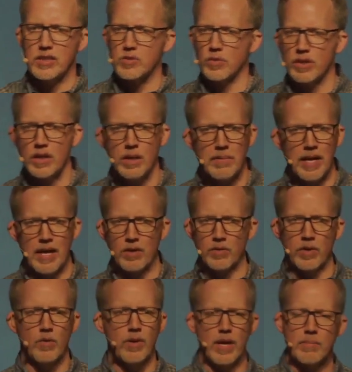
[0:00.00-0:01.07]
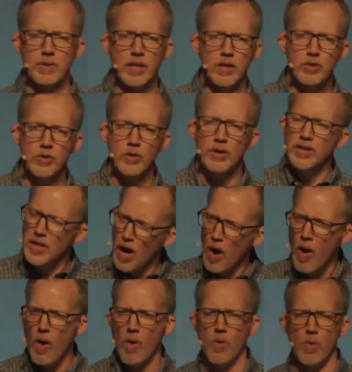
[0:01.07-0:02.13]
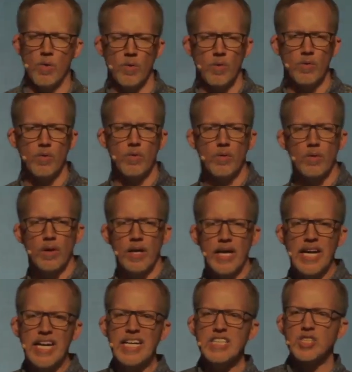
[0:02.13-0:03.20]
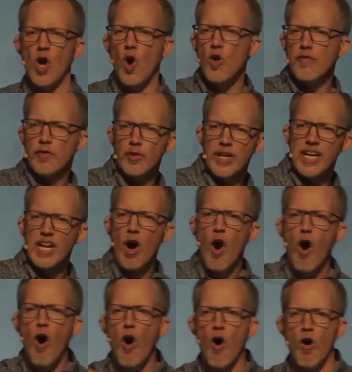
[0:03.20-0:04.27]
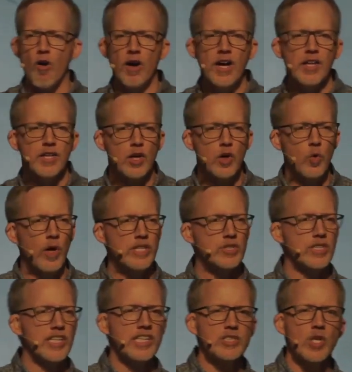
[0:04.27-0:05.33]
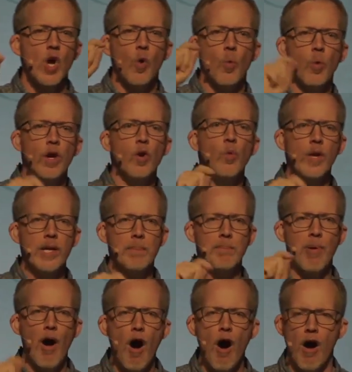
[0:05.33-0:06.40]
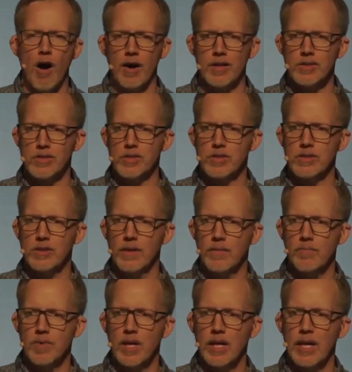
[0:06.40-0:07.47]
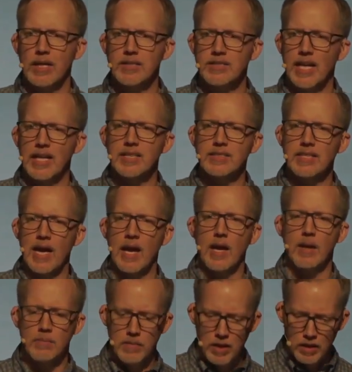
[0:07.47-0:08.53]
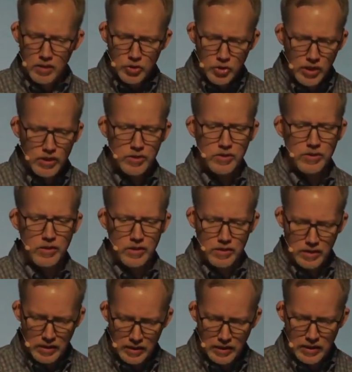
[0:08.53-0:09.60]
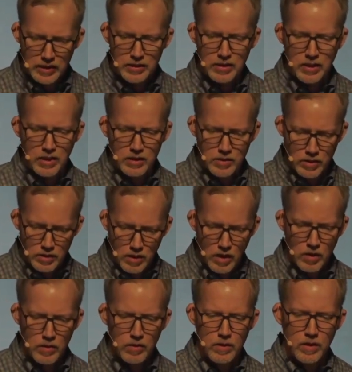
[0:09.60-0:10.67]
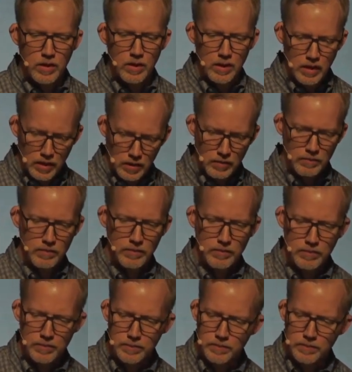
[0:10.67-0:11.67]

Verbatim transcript: see this one coming. I don't know what I'm going to do. It. No, He's over it all. The question is, will we pause and take time just to get to know him.